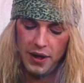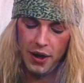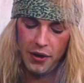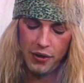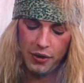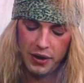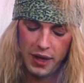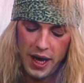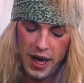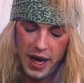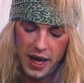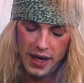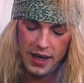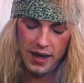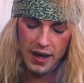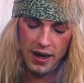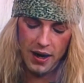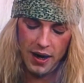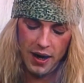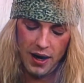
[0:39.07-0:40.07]
And the other
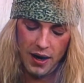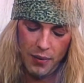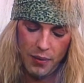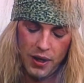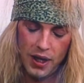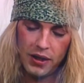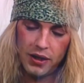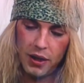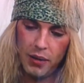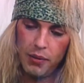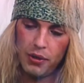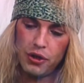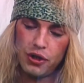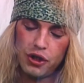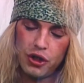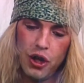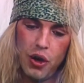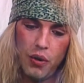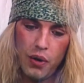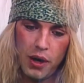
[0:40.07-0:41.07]
day, we got
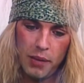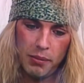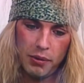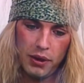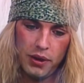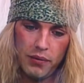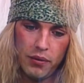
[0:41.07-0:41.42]
done with the show,